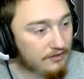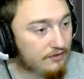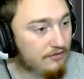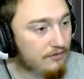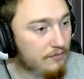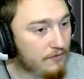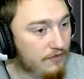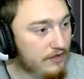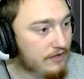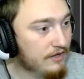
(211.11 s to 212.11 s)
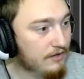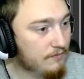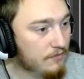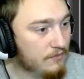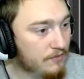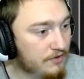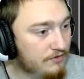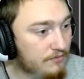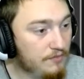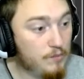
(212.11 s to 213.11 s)
So we're thinking what we want to
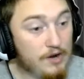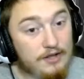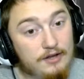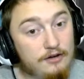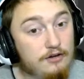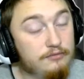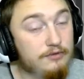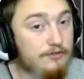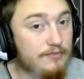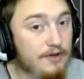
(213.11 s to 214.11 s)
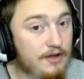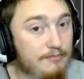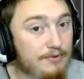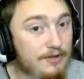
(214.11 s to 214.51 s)
do. We want to get our charisma up.